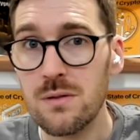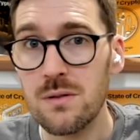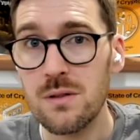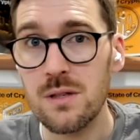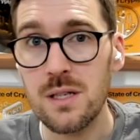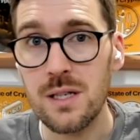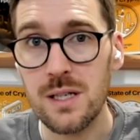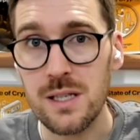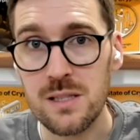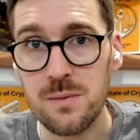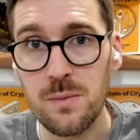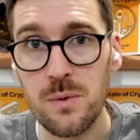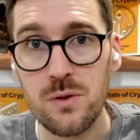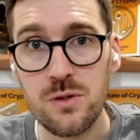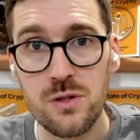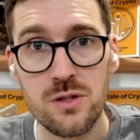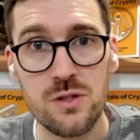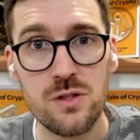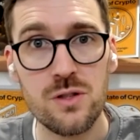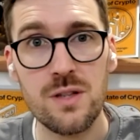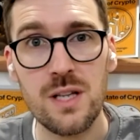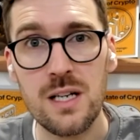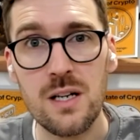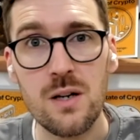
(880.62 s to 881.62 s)
exposure,
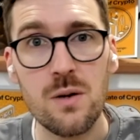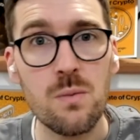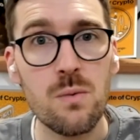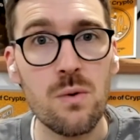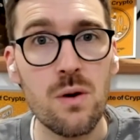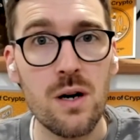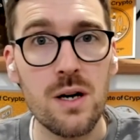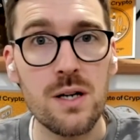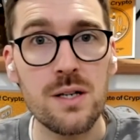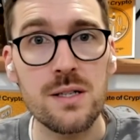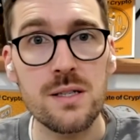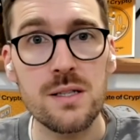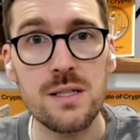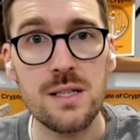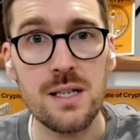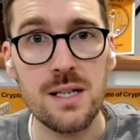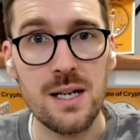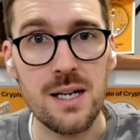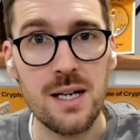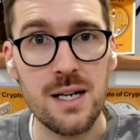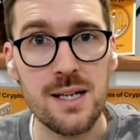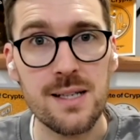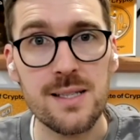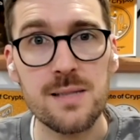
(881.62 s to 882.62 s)
so they don't want
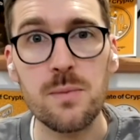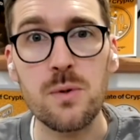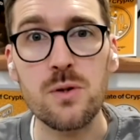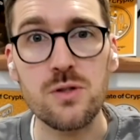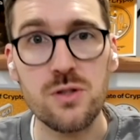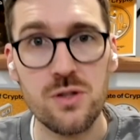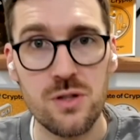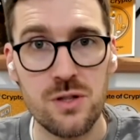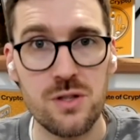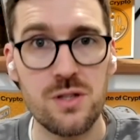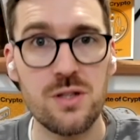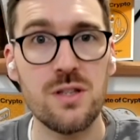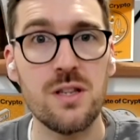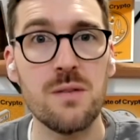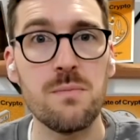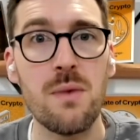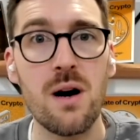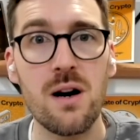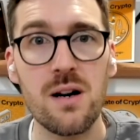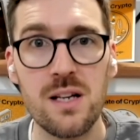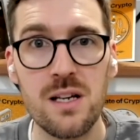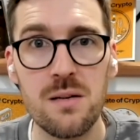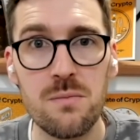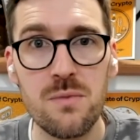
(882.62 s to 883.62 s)
exposure to the
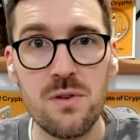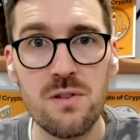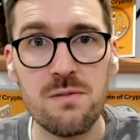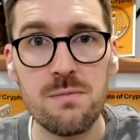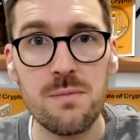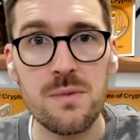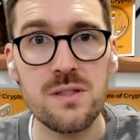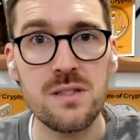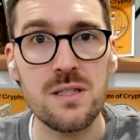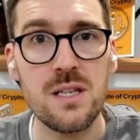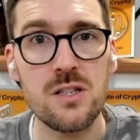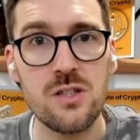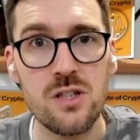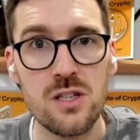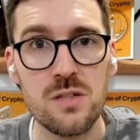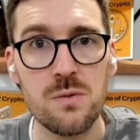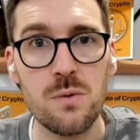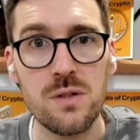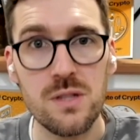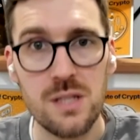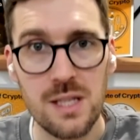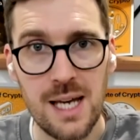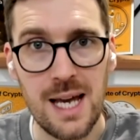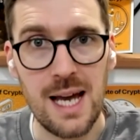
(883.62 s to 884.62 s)
market movements. They just
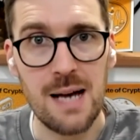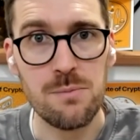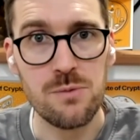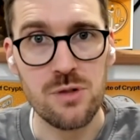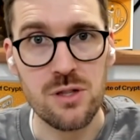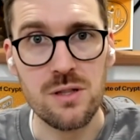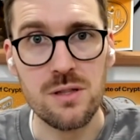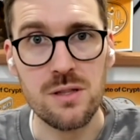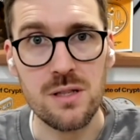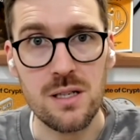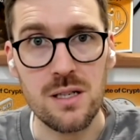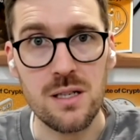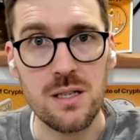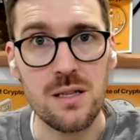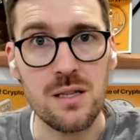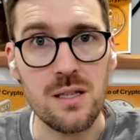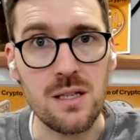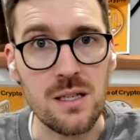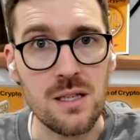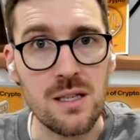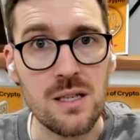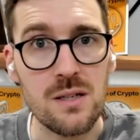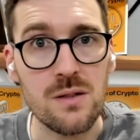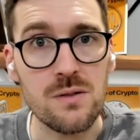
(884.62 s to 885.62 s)
want to capture
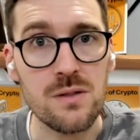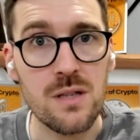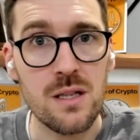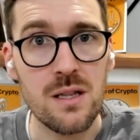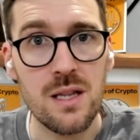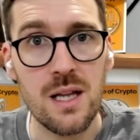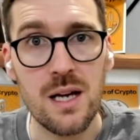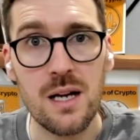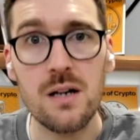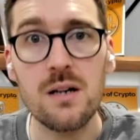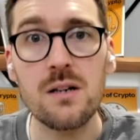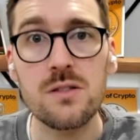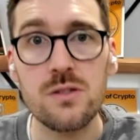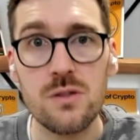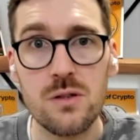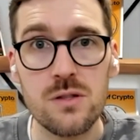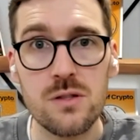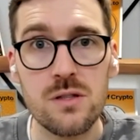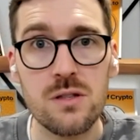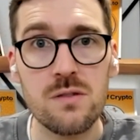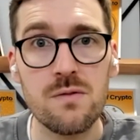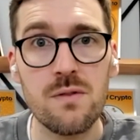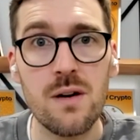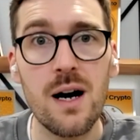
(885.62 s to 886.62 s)
the yield in there,
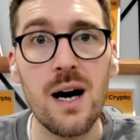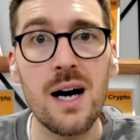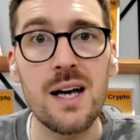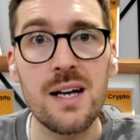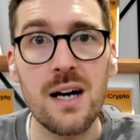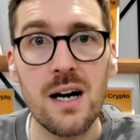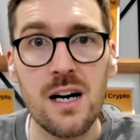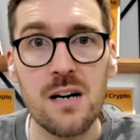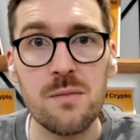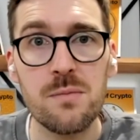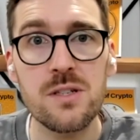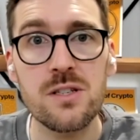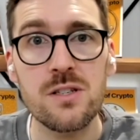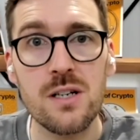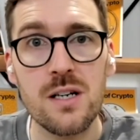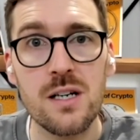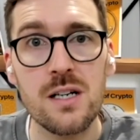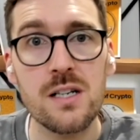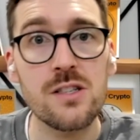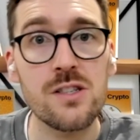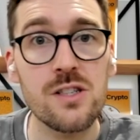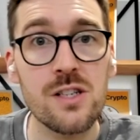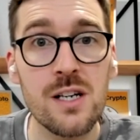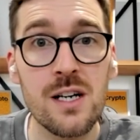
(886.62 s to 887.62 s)
sort of an
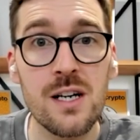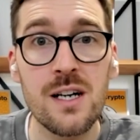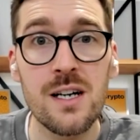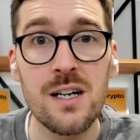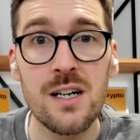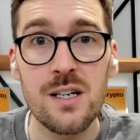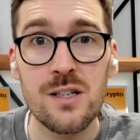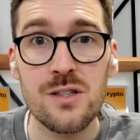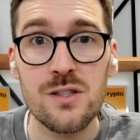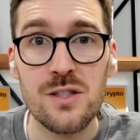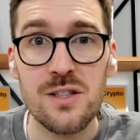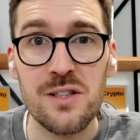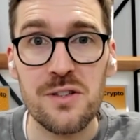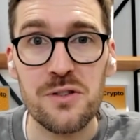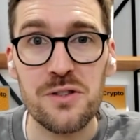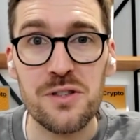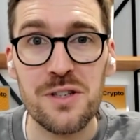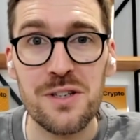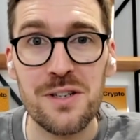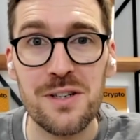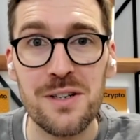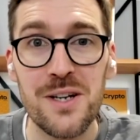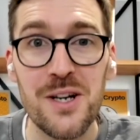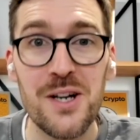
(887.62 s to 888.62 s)
arbitrage
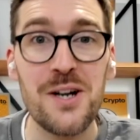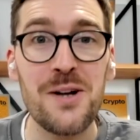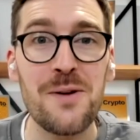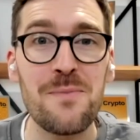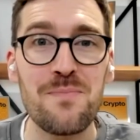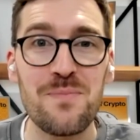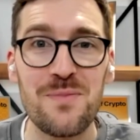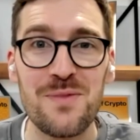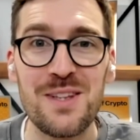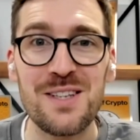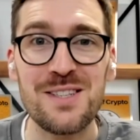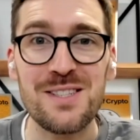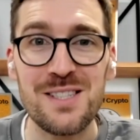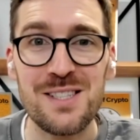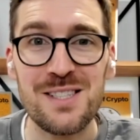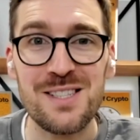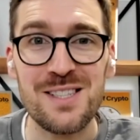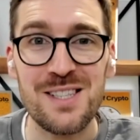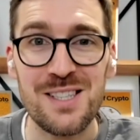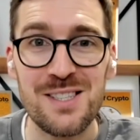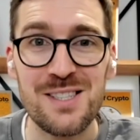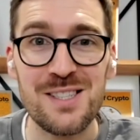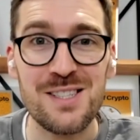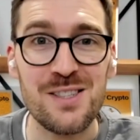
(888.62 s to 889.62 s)
solution. This
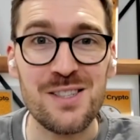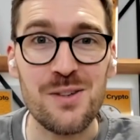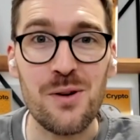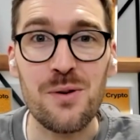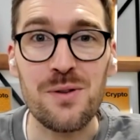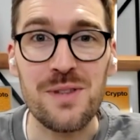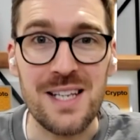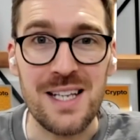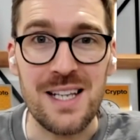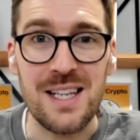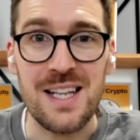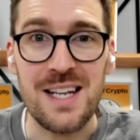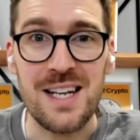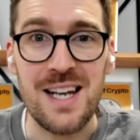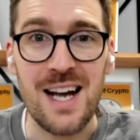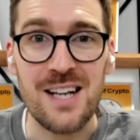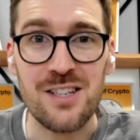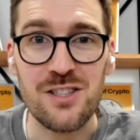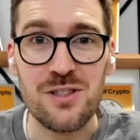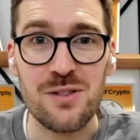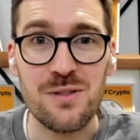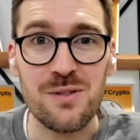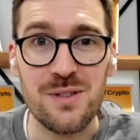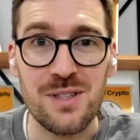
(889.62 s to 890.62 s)
is only
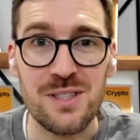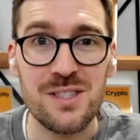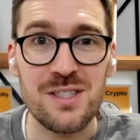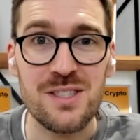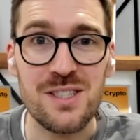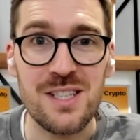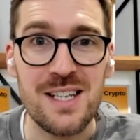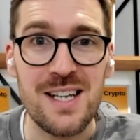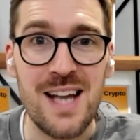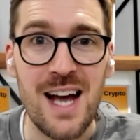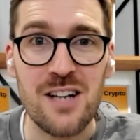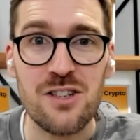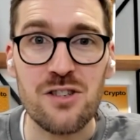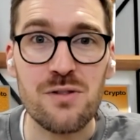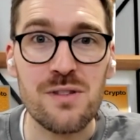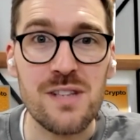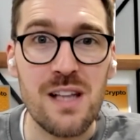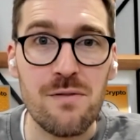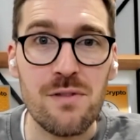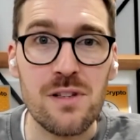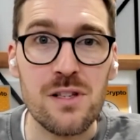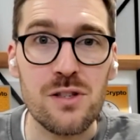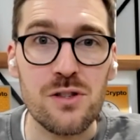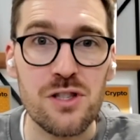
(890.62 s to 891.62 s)
this is natural
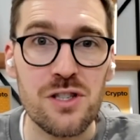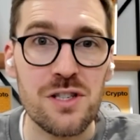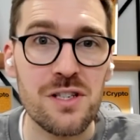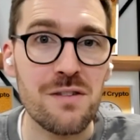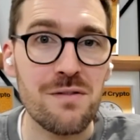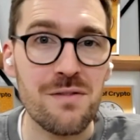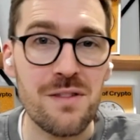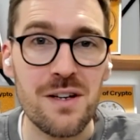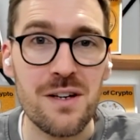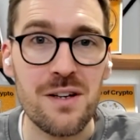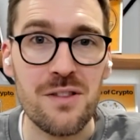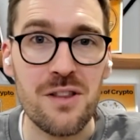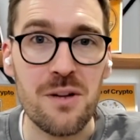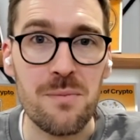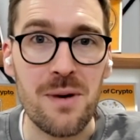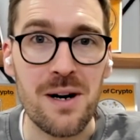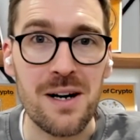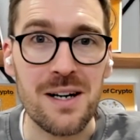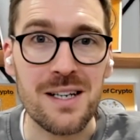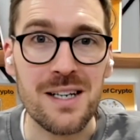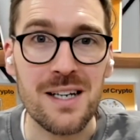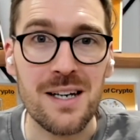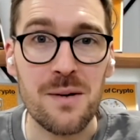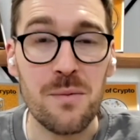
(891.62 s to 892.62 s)
evolution of the
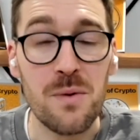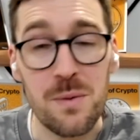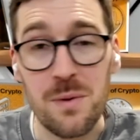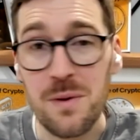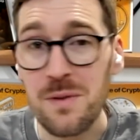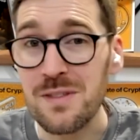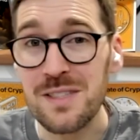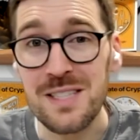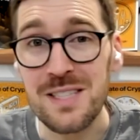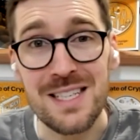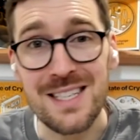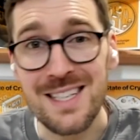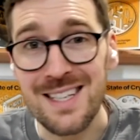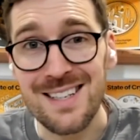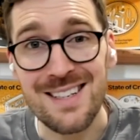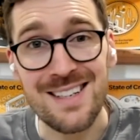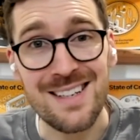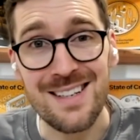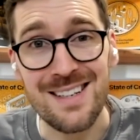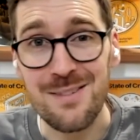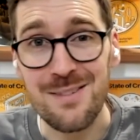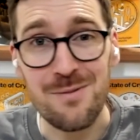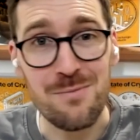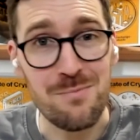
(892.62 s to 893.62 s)
market. We've seen it.
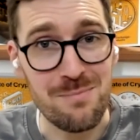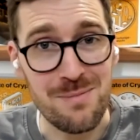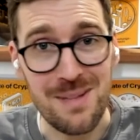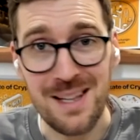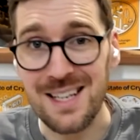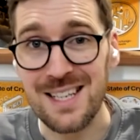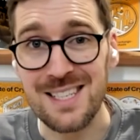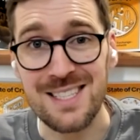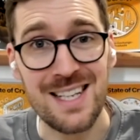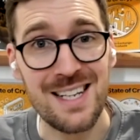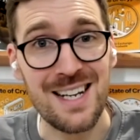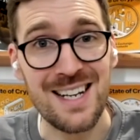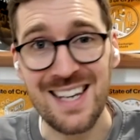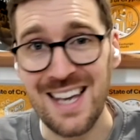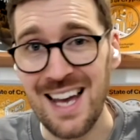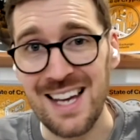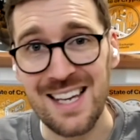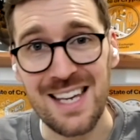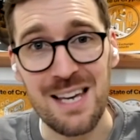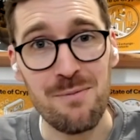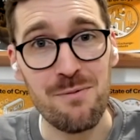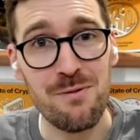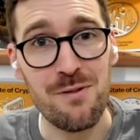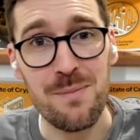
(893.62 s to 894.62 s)
Like I said, I
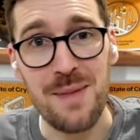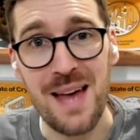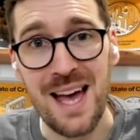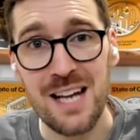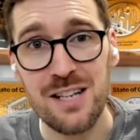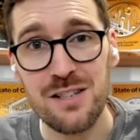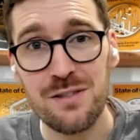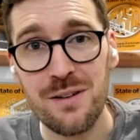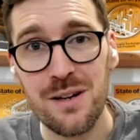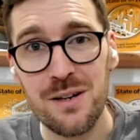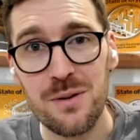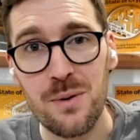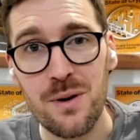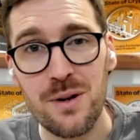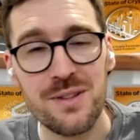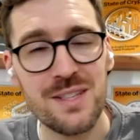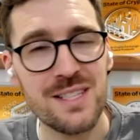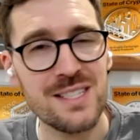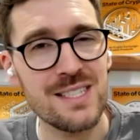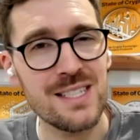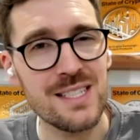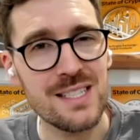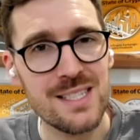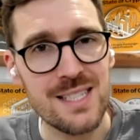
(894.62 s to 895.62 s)
came from the hedge fund world. This
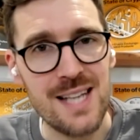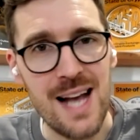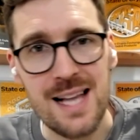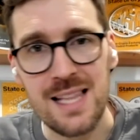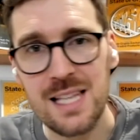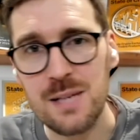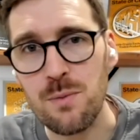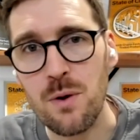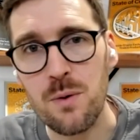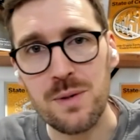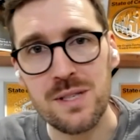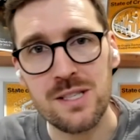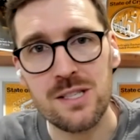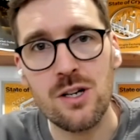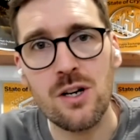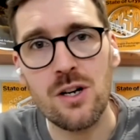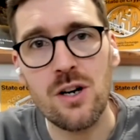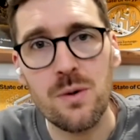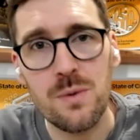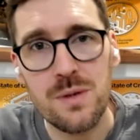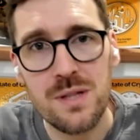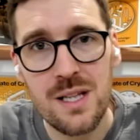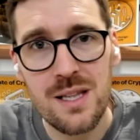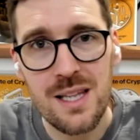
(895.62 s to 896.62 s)
is exactly what we saw
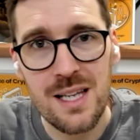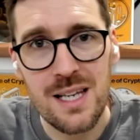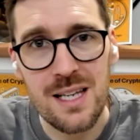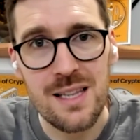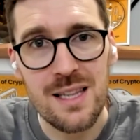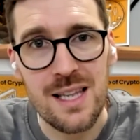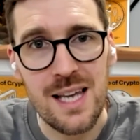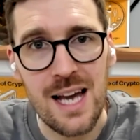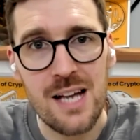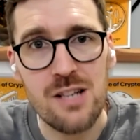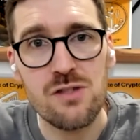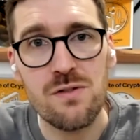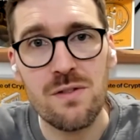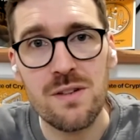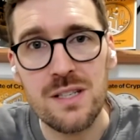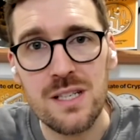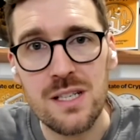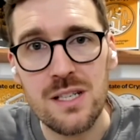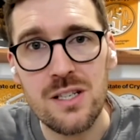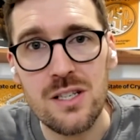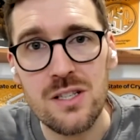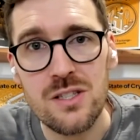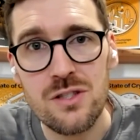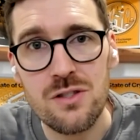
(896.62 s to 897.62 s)
within the hedge fund
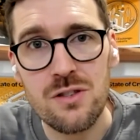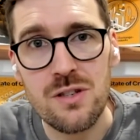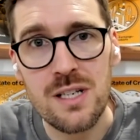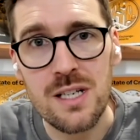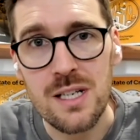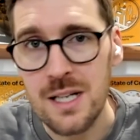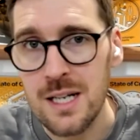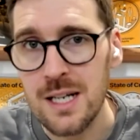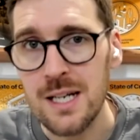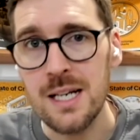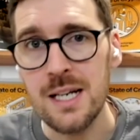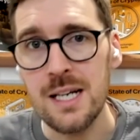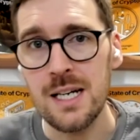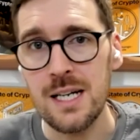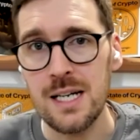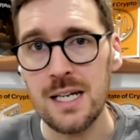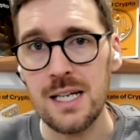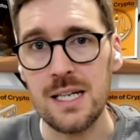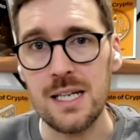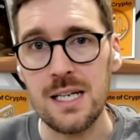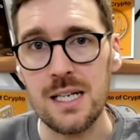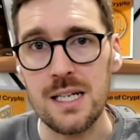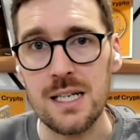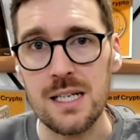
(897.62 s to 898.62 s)
industry.
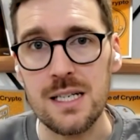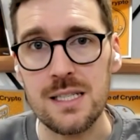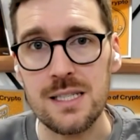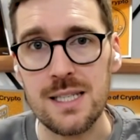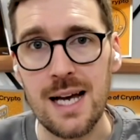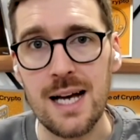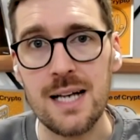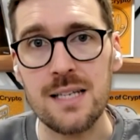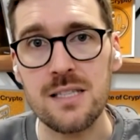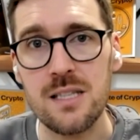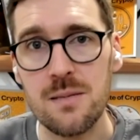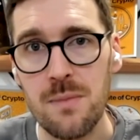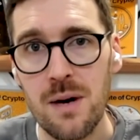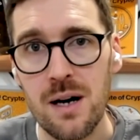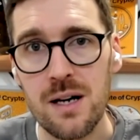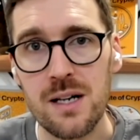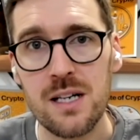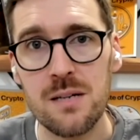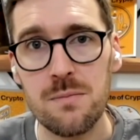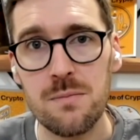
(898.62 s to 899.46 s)
Is as the market